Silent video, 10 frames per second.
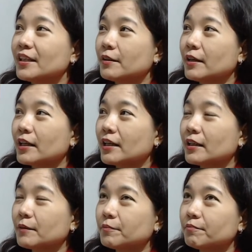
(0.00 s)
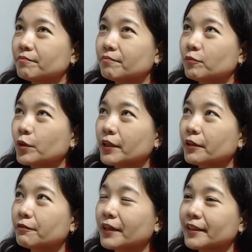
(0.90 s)
um, we
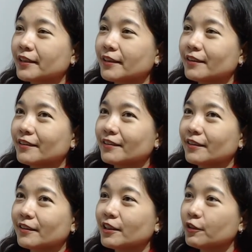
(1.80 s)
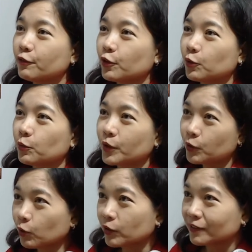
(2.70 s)
are fighting evil
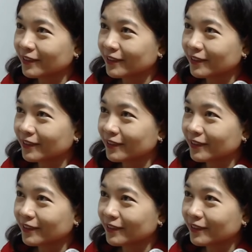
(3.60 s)
with good.